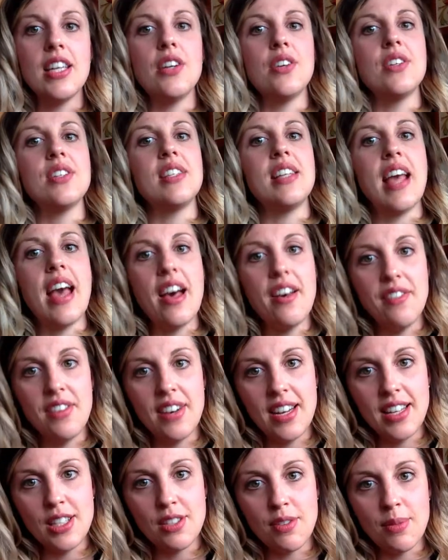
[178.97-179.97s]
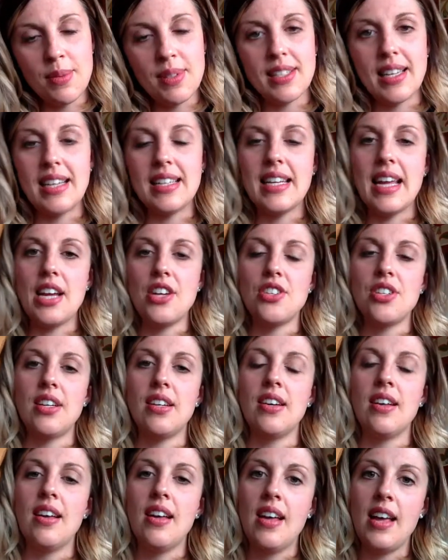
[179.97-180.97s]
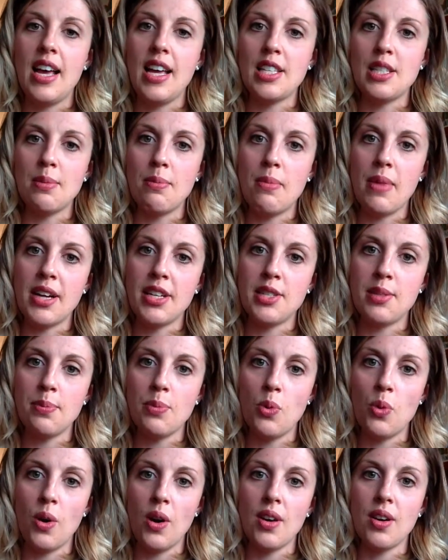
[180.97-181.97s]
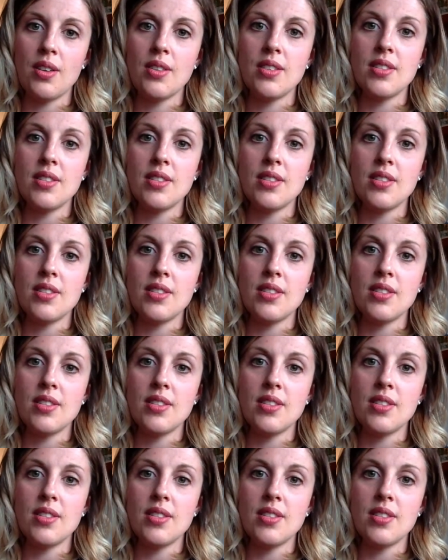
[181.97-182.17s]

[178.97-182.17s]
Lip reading: here's the evidence from the citation is a much more